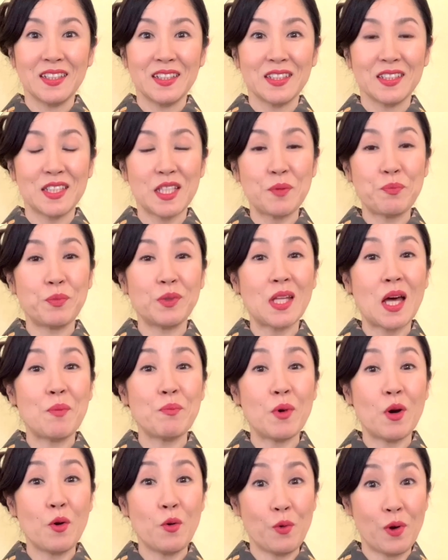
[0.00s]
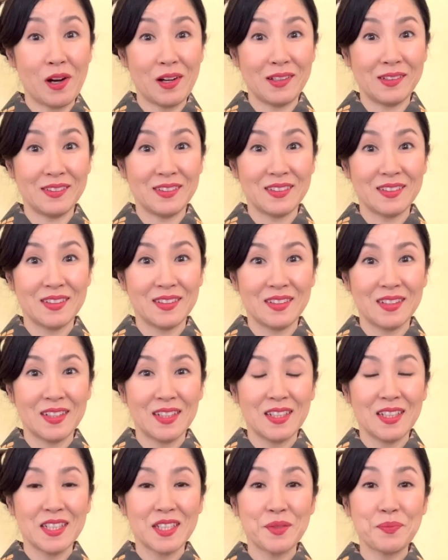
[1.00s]
Tip number 1.
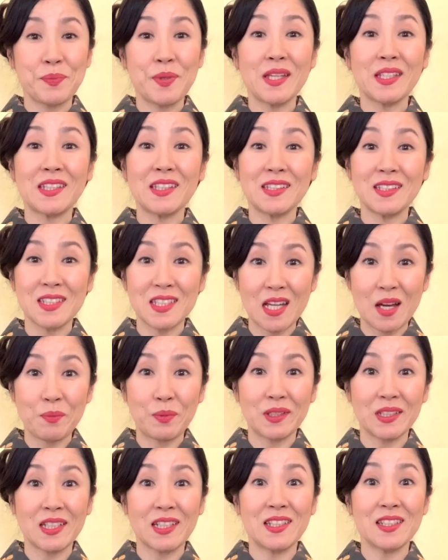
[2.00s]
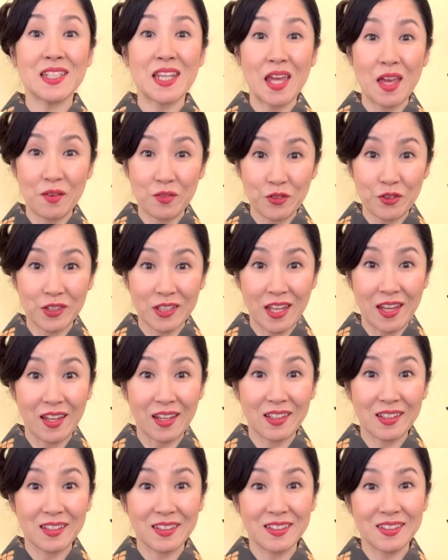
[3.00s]
Speaking Japanese every
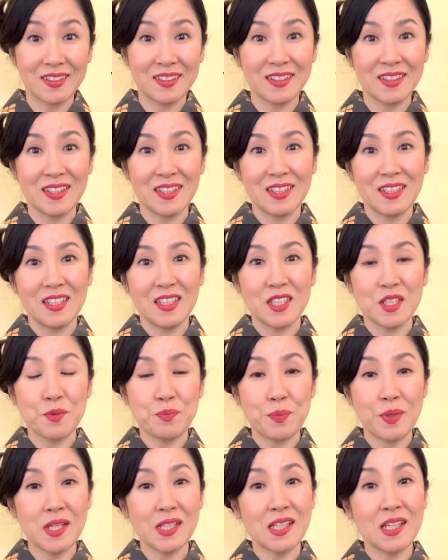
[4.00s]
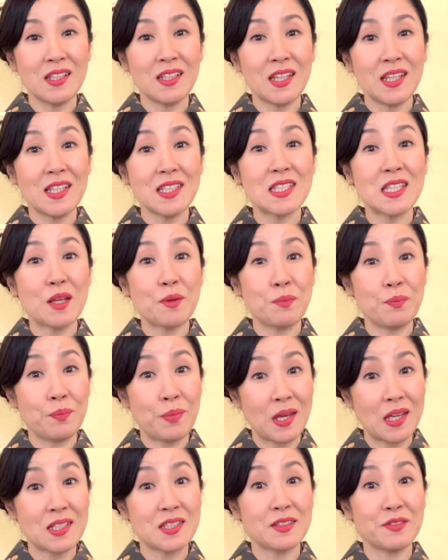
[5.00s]
day. Speaking is the
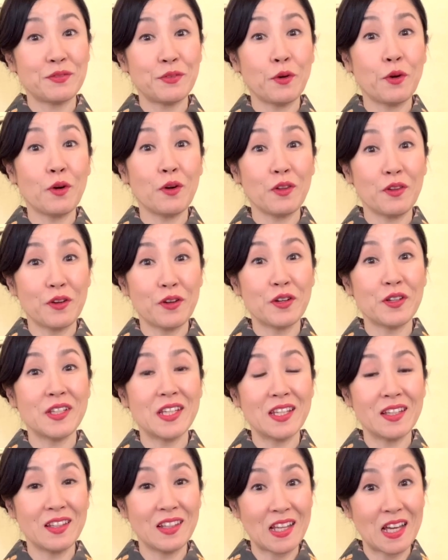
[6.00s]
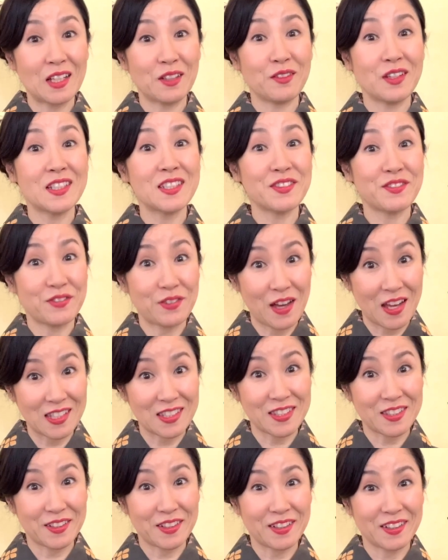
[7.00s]
best for learning language
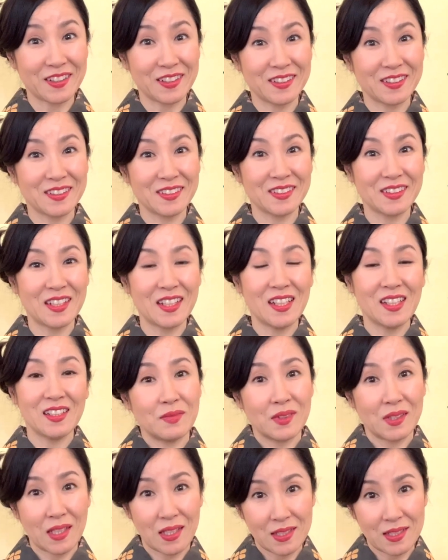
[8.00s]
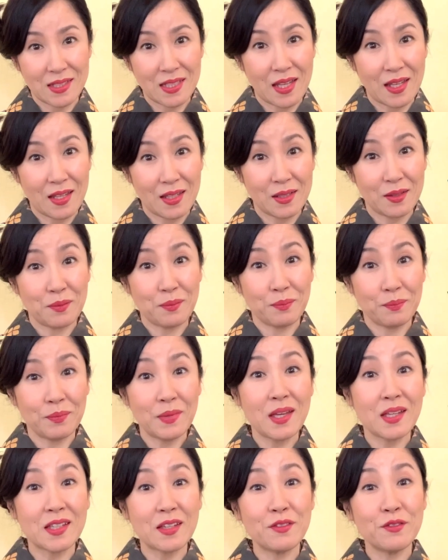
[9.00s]
faster. They say
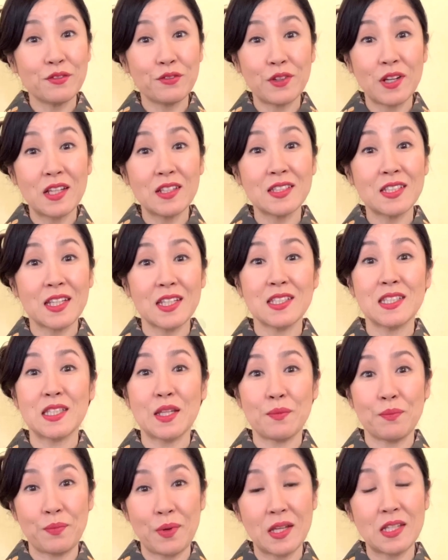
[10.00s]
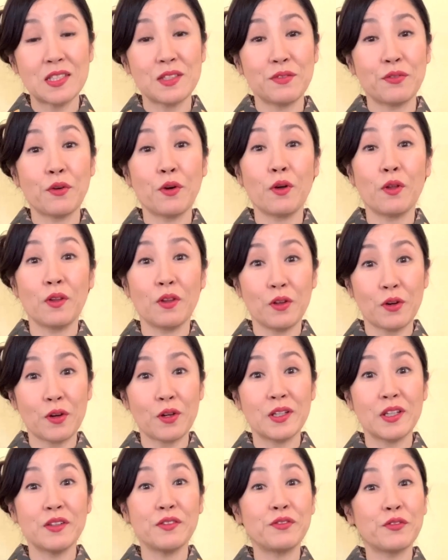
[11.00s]
making friends is the best for
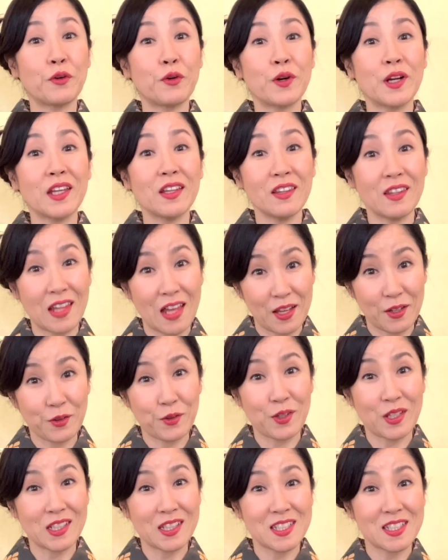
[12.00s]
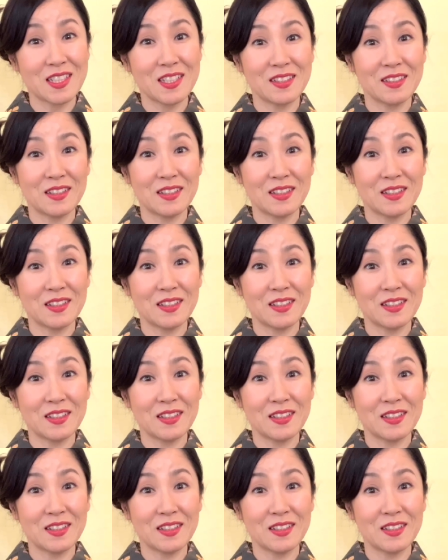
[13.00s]
learning foreign language.